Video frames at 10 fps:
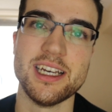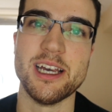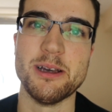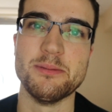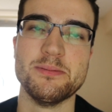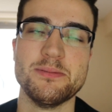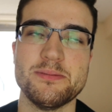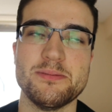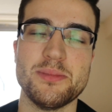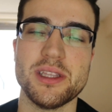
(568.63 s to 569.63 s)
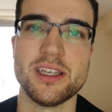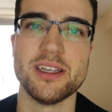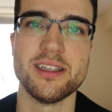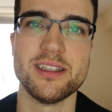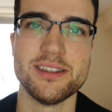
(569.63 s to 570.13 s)
um, but
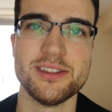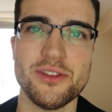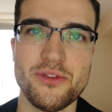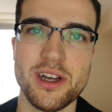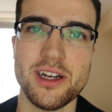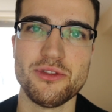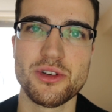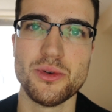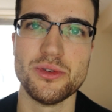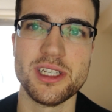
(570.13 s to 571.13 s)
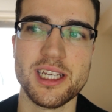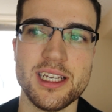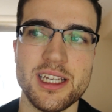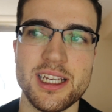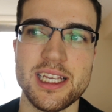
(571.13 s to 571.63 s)
the, the final recording